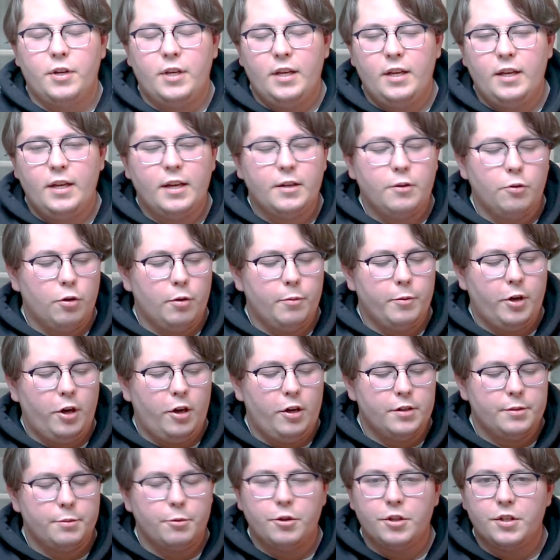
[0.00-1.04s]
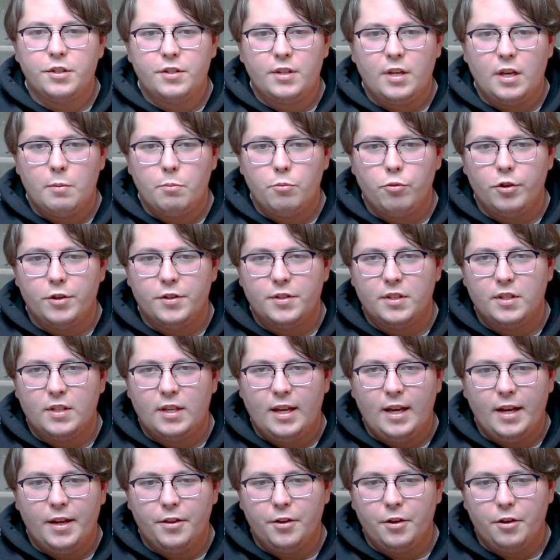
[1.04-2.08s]
He and Norman Osborn escaped prison
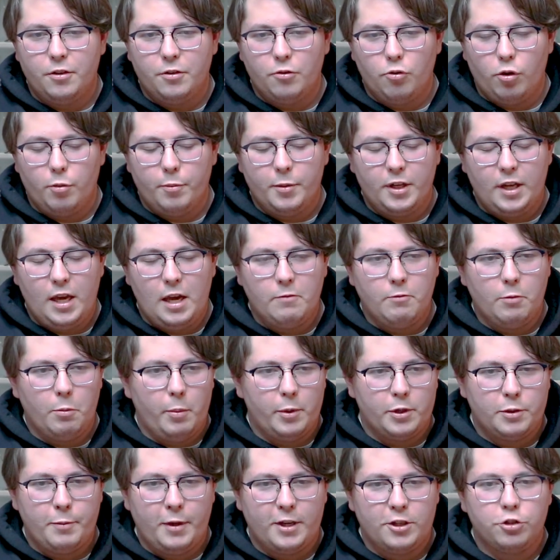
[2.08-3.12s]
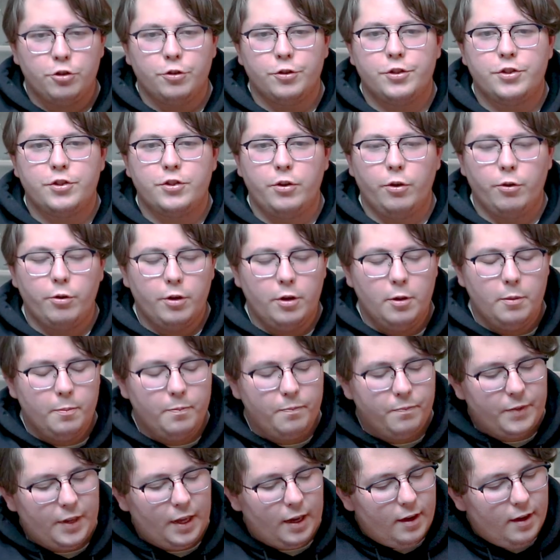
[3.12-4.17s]
together, and Norman gave him a special
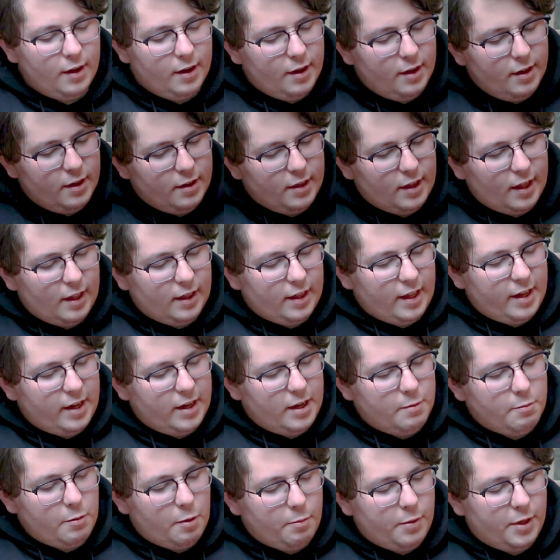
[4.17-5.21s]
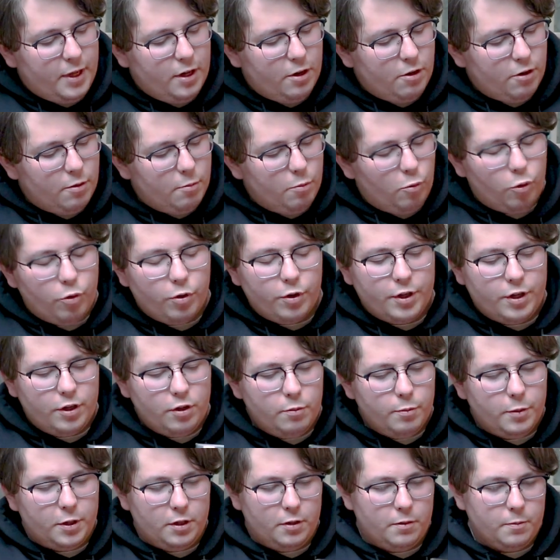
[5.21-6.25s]
serum that let him appear more
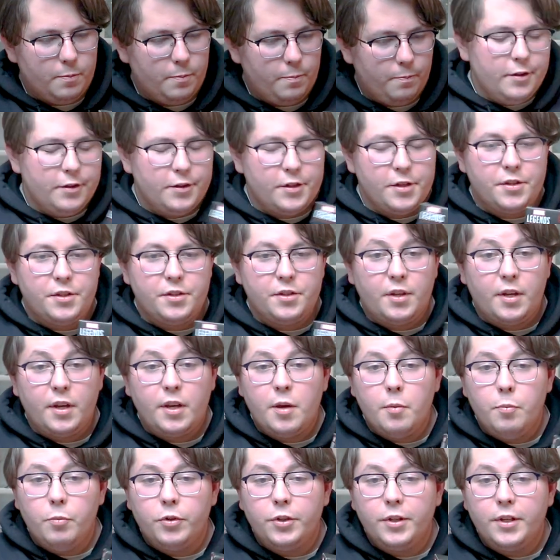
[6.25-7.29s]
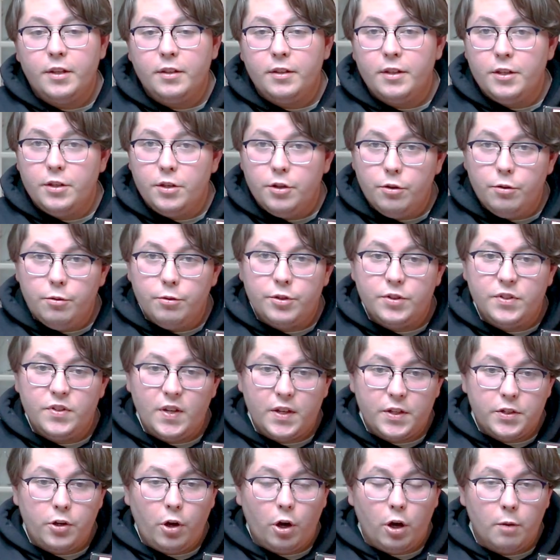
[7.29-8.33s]
human. So this is a completely new
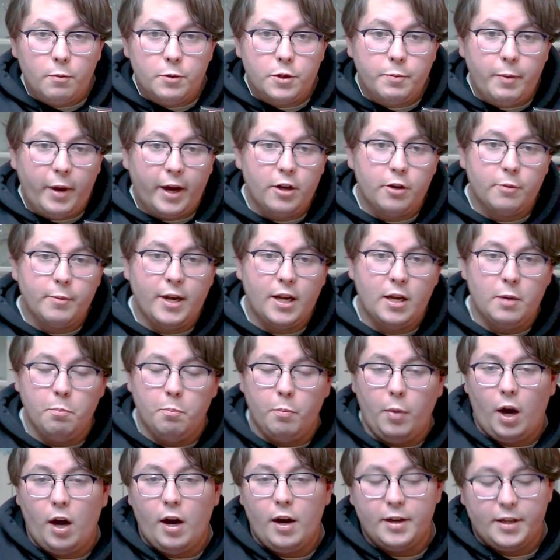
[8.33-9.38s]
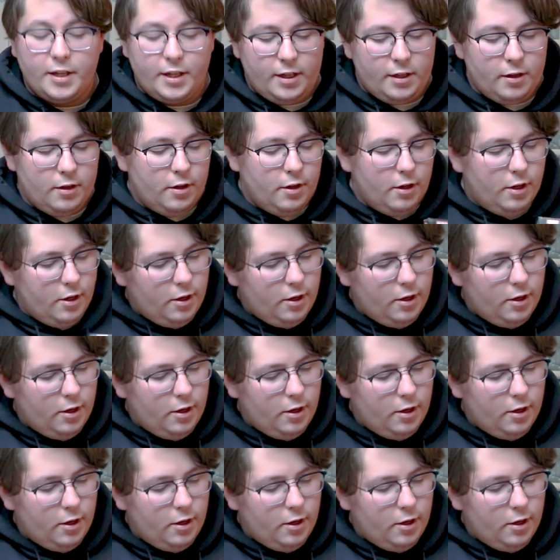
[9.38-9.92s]
6-armed Spider-Man body.